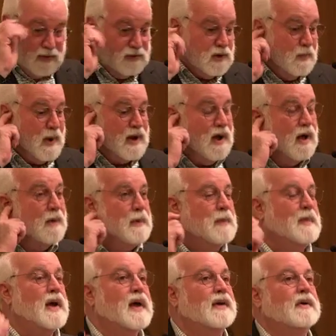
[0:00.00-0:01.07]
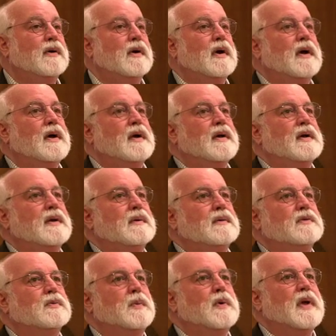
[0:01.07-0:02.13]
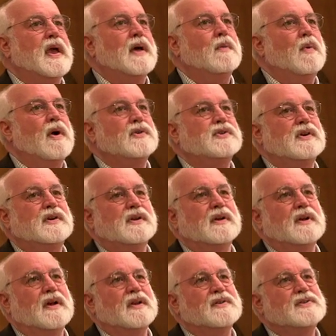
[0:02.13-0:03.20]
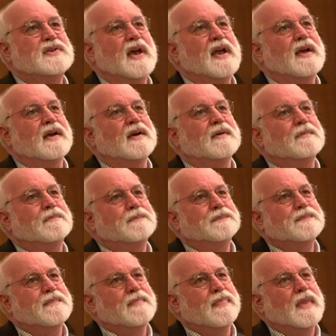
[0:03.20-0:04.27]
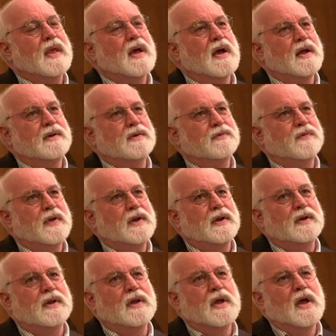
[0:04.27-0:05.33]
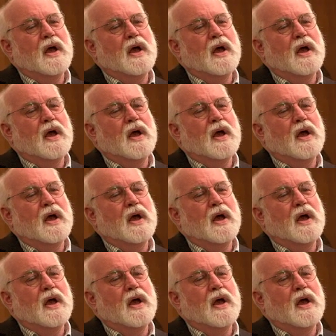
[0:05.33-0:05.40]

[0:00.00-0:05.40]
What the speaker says: So my alma mater in Spokane, Washington, Gonzaga, undefeated,